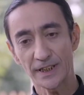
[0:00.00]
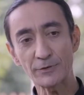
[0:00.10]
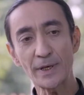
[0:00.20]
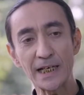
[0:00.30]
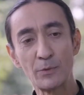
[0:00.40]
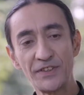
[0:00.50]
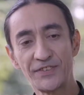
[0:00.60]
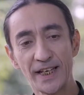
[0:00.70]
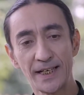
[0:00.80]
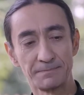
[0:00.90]
So that's why I would
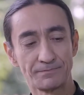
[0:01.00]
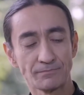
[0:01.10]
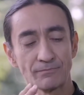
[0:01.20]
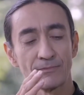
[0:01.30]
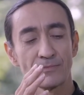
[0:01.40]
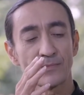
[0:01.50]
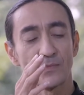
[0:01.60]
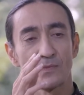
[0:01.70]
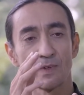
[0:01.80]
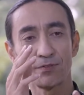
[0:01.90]
say
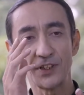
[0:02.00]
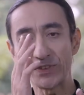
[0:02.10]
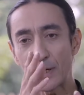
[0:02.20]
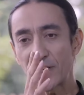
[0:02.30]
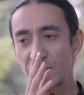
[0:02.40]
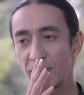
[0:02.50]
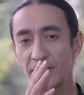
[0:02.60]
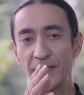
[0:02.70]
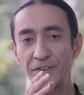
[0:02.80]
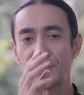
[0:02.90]
this direction
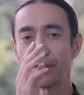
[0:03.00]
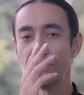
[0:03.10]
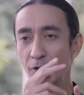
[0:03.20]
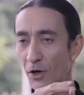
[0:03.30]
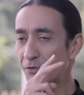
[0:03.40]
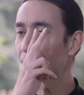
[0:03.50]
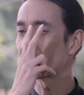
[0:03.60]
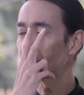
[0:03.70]
is north